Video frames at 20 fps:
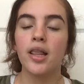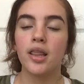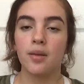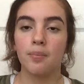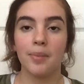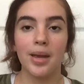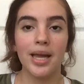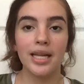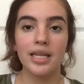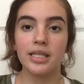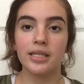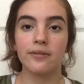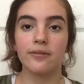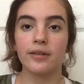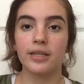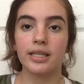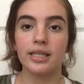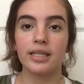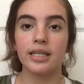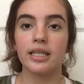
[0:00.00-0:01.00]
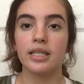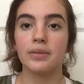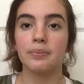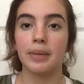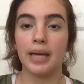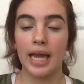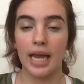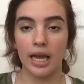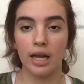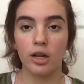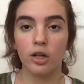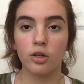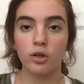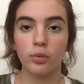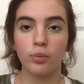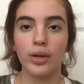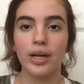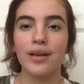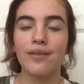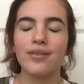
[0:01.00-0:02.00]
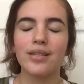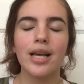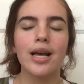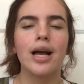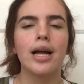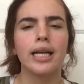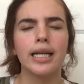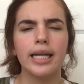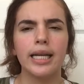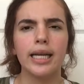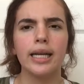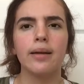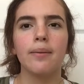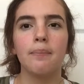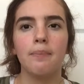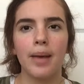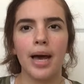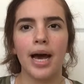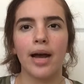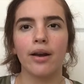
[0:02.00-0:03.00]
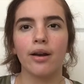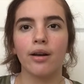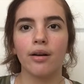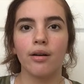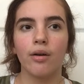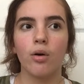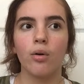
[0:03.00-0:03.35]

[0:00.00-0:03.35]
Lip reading: The main difference is mechanical waves need matter,